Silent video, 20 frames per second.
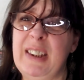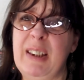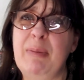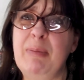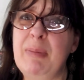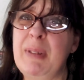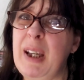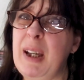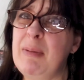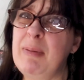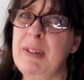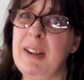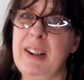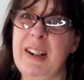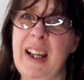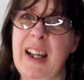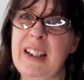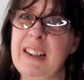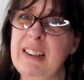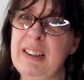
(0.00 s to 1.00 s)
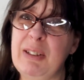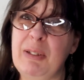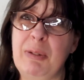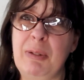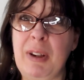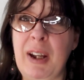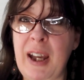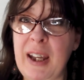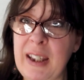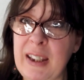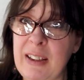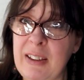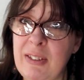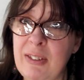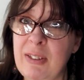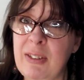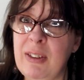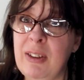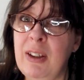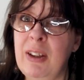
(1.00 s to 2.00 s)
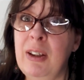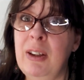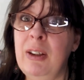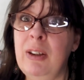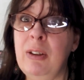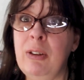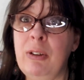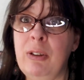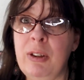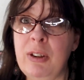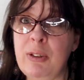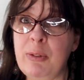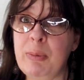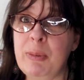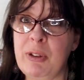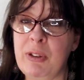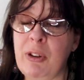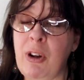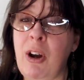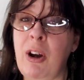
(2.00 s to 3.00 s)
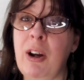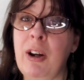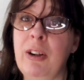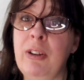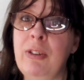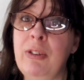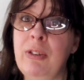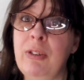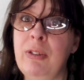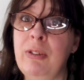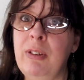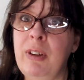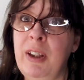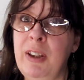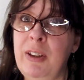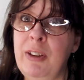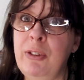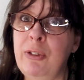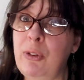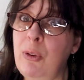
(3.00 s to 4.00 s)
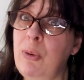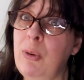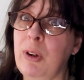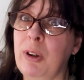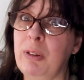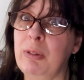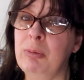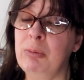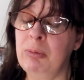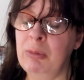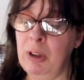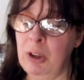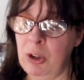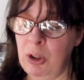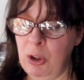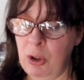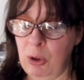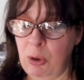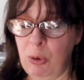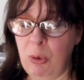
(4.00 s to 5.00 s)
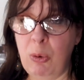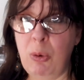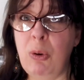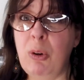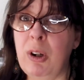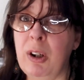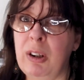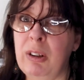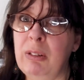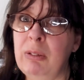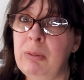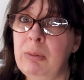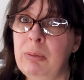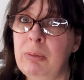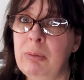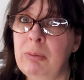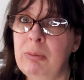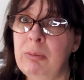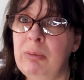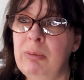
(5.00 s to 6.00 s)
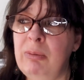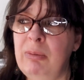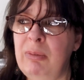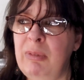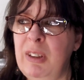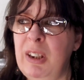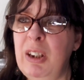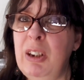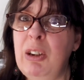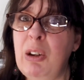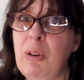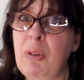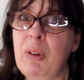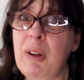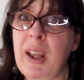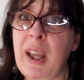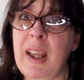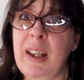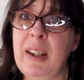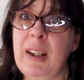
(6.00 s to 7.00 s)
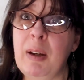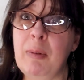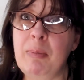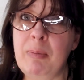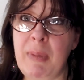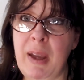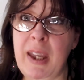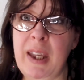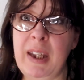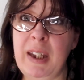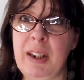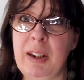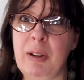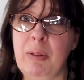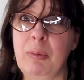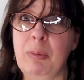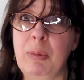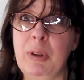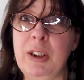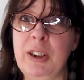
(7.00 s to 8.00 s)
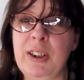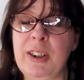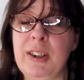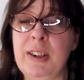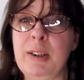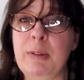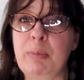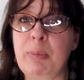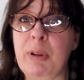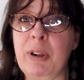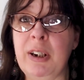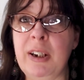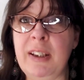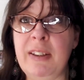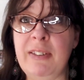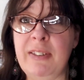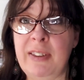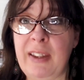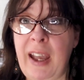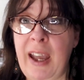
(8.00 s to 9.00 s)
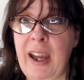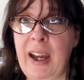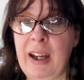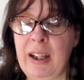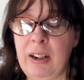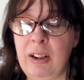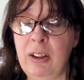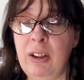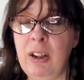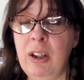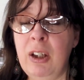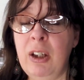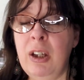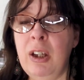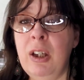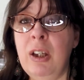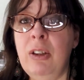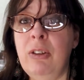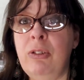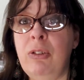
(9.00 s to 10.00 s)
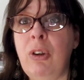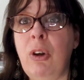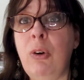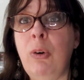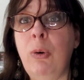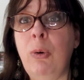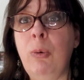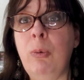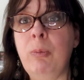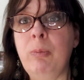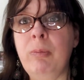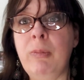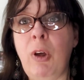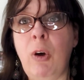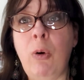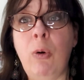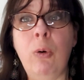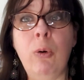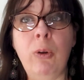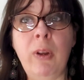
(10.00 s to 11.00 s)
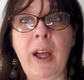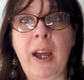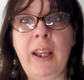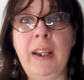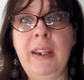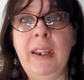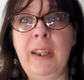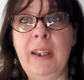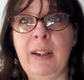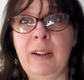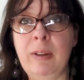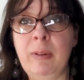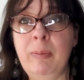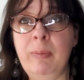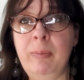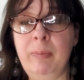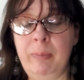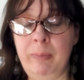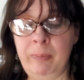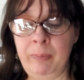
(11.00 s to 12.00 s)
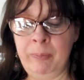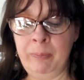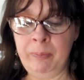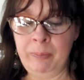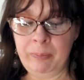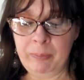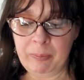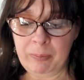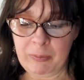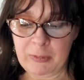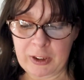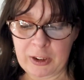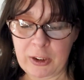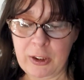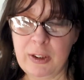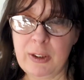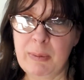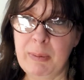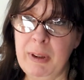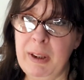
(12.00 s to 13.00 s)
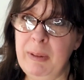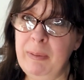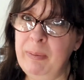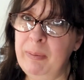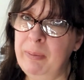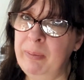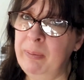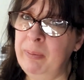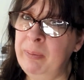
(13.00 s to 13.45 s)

sometimes they're not so nice, Christmas cards in the store, or you don't end up making them, which is pretty sad. So the whole idea, excuse me,